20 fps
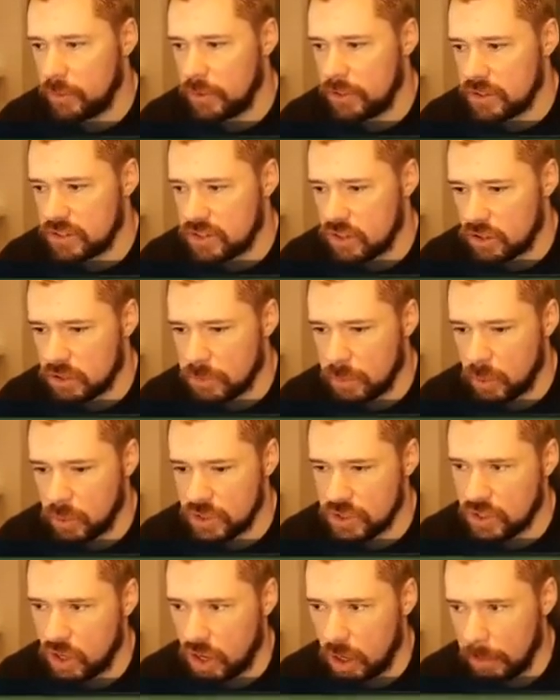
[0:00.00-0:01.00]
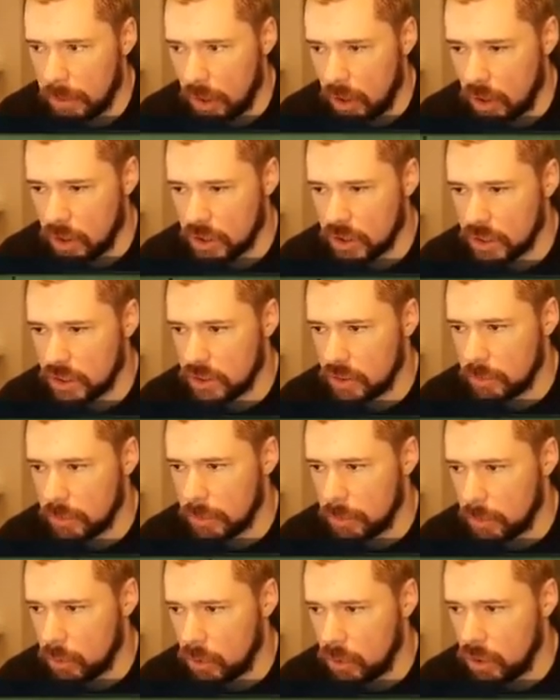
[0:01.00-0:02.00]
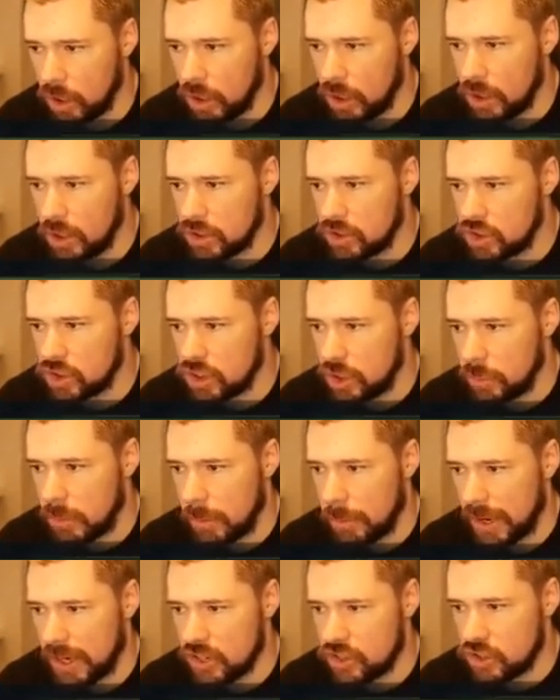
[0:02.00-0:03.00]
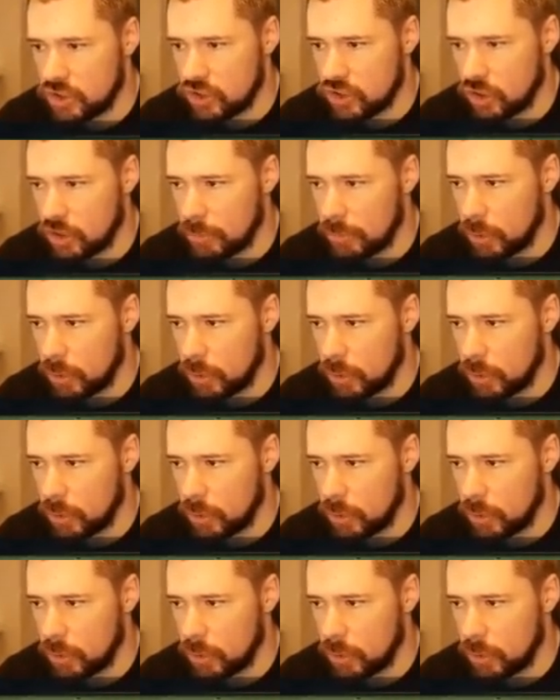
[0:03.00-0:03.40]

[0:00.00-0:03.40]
we're starting to pull this guy apart here a little bit more. Just a little bit of patience on the